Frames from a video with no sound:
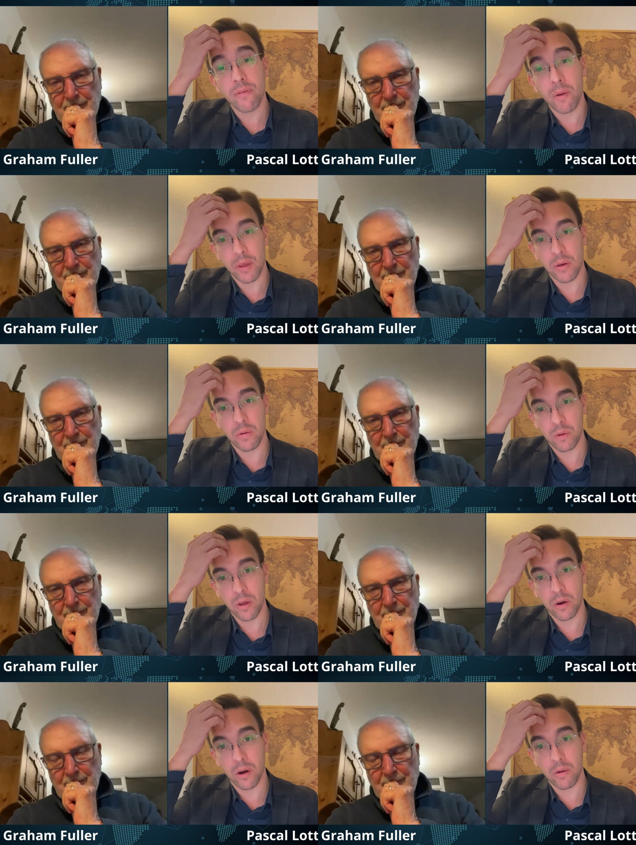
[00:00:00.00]
Speaker 1: from you,
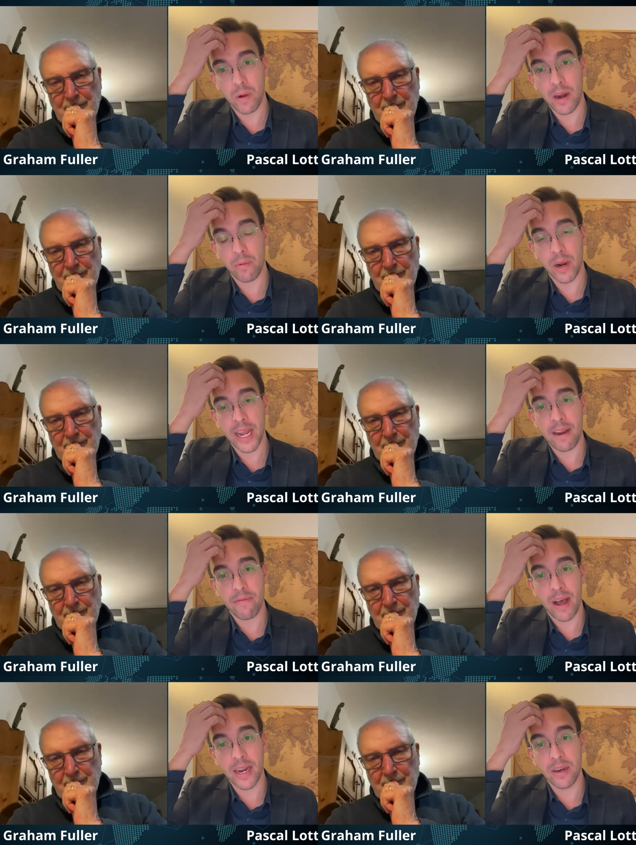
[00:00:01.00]
your where where can they
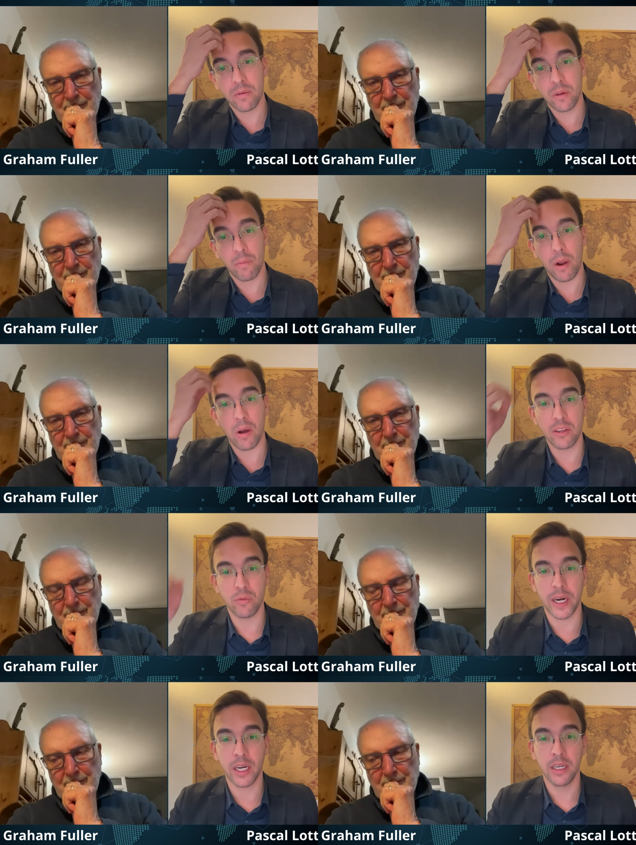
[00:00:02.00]
find you? Your blog
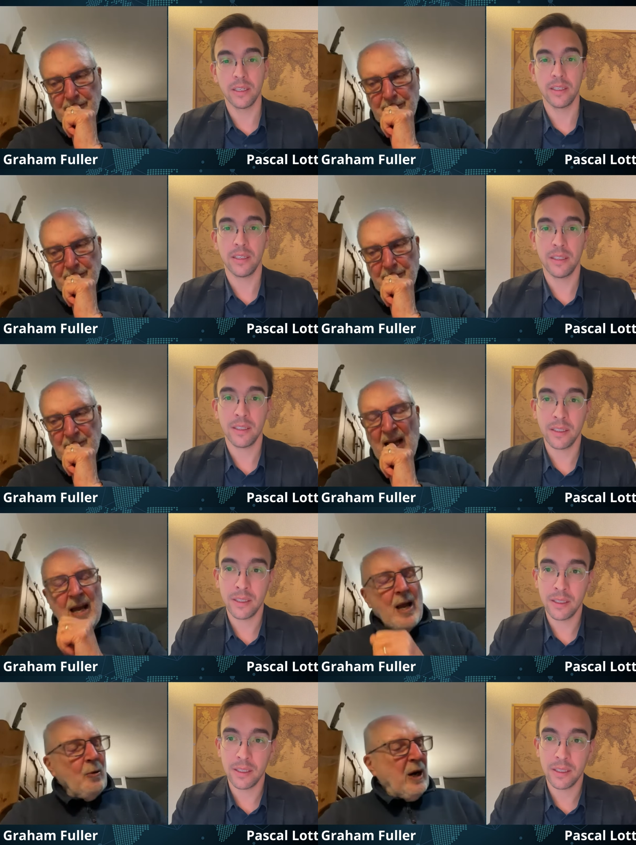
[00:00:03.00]
is where?
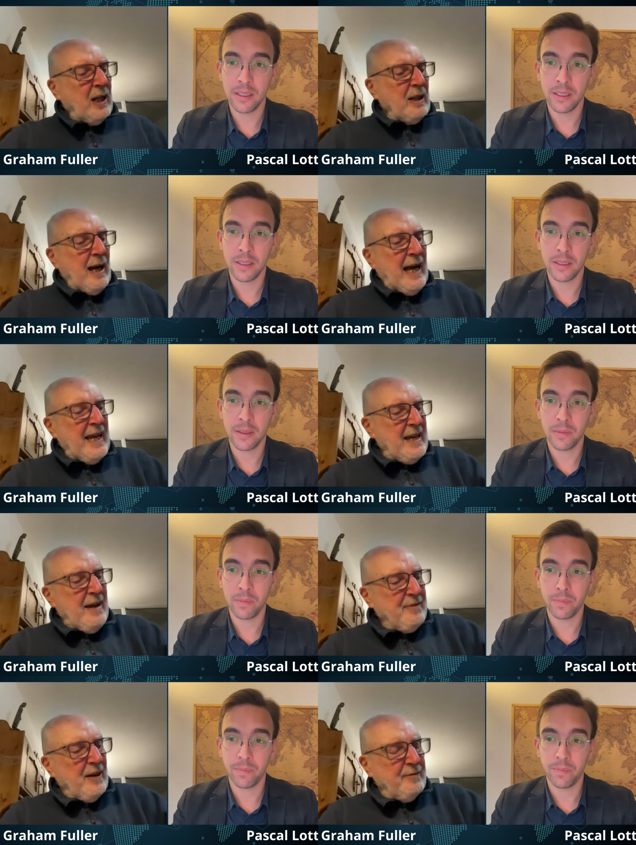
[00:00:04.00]
Speaker 2: Well, I
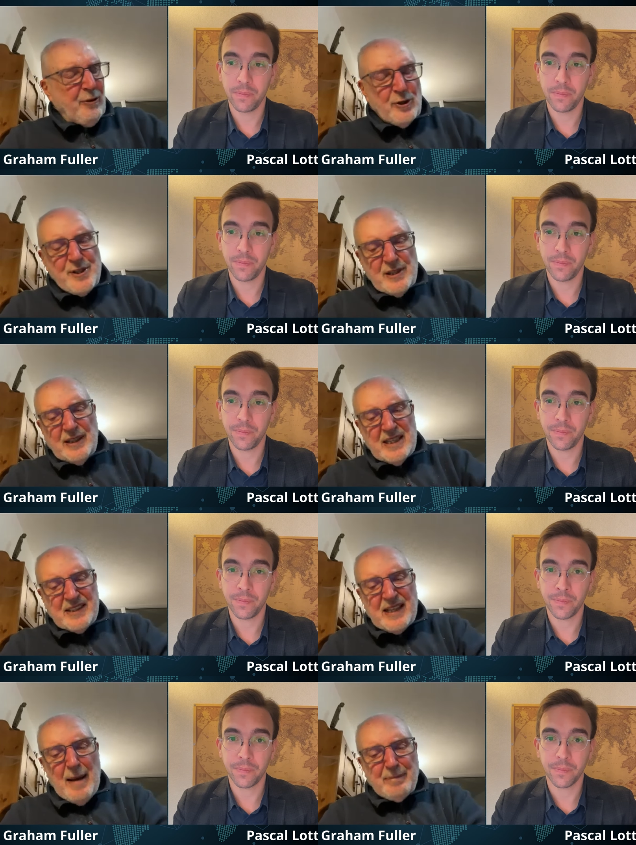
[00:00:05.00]
have unfortunately
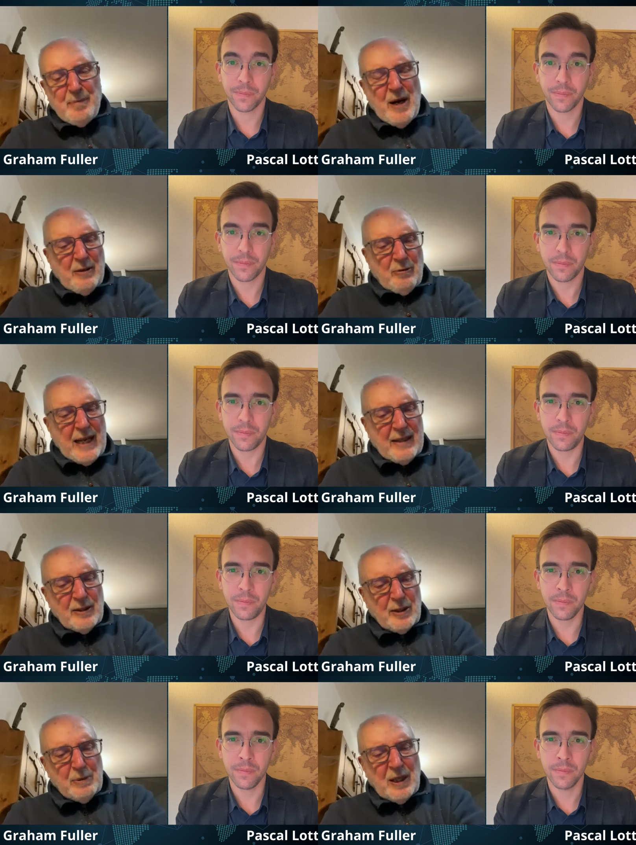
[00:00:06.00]
stopped my
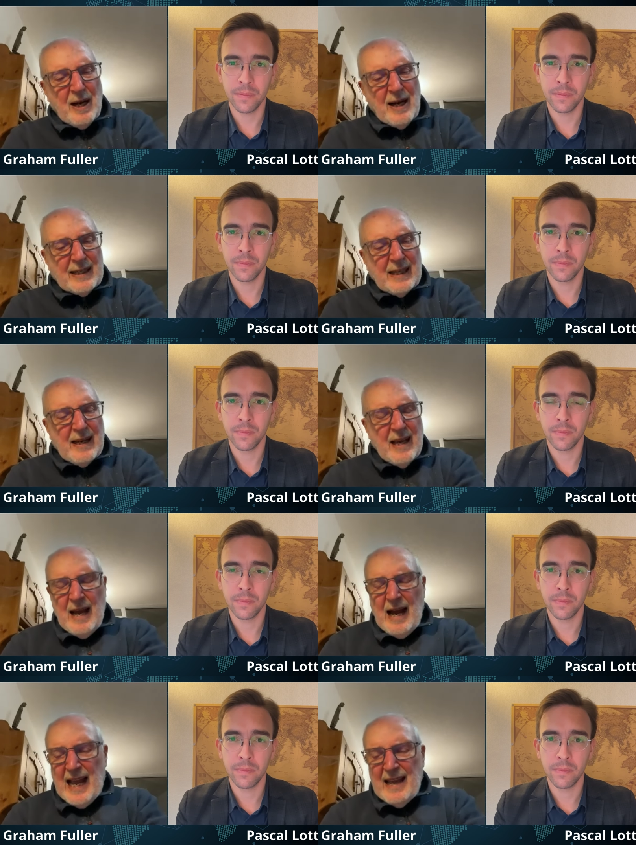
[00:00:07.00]
regular blog, and
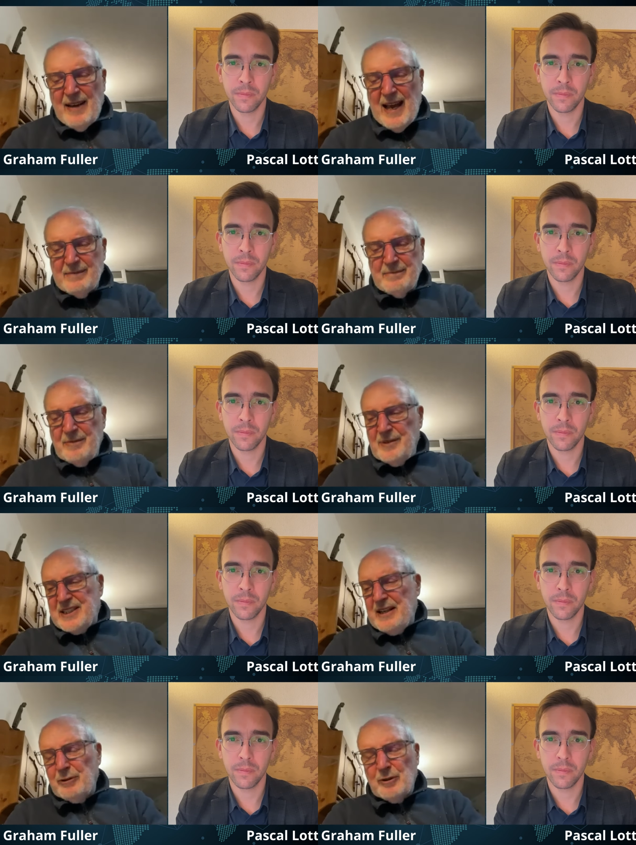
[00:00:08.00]
I have had
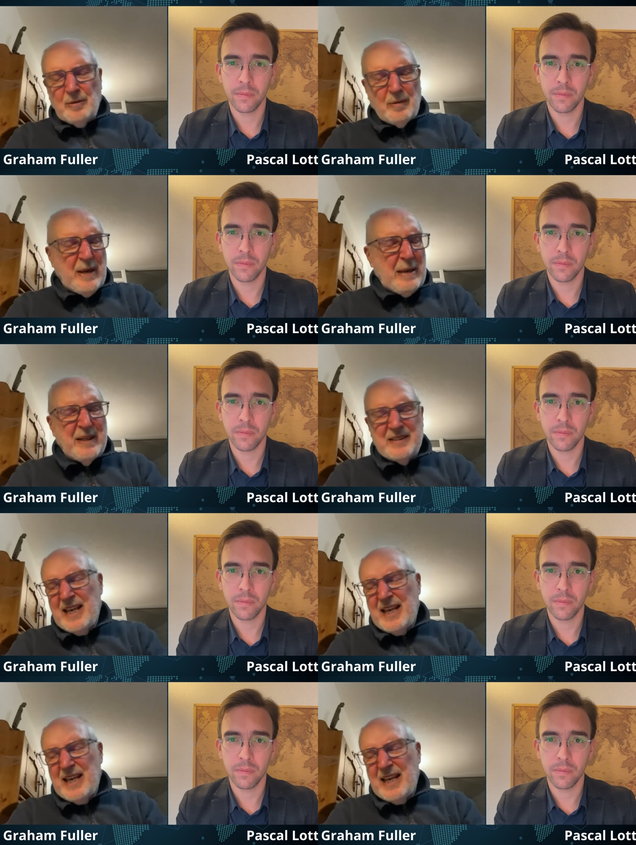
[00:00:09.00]
several, maybe